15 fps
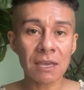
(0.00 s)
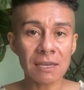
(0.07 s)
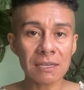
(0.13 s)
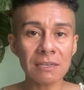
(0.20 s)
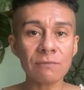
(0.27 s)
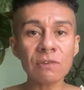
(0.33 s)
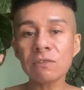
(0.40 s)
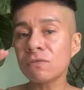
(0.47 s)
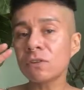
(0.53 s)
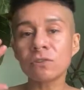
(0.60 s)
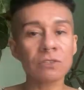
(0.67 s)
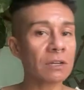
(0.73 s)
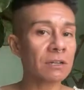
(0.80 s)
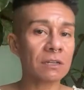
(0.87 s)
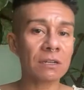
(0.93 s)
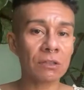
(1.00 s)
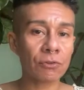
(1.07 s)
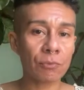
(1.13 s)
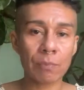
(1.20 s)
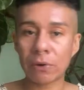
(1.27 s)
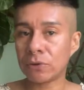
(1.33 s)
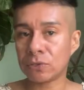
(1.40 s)
Even if there's not another
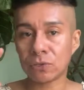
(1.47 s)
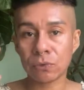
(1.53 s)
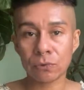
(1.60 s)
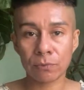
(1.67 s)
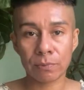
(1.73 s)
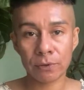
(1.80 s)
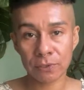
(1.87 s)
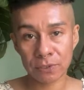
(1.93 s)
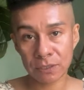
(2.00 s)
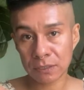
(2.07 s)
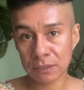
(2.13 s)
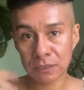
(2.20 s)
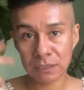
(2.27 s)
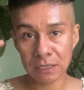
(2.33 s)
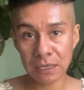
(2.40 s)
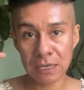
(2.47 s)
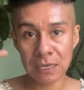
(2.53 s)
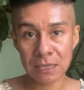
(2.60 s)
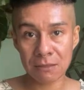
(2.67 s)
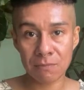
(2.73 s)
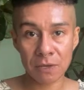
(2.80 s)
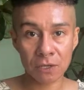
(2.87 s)
person or persons
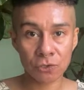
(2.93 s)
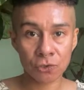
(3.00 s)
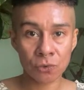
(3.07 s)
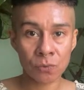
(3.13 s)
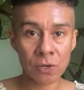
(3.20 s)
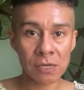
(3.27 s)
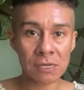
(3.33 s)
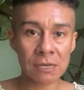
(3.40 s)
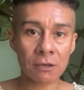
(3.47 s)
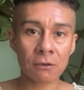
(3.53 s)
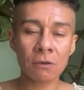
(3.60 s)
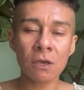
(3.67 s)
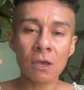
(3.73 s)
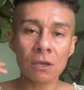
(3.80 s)
in the picture right now,